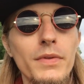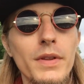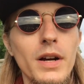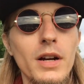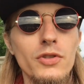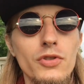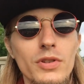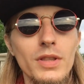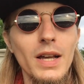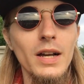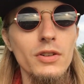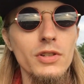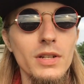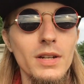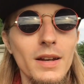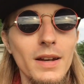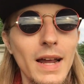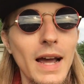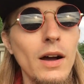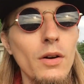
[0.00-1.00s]
a hundred
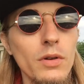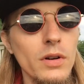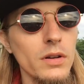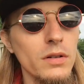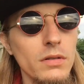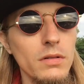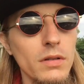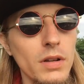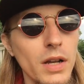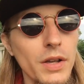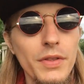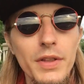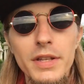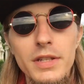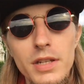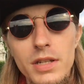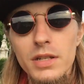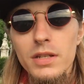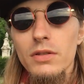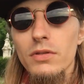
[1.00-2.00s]
thousand an hour and
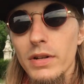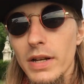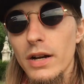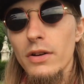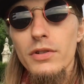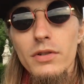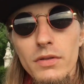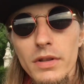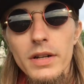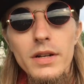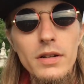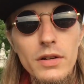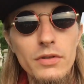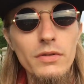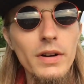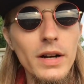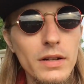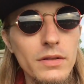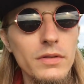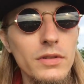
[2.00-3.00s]
then still calculate it
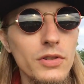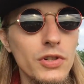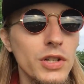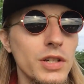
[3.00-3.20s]
correctly,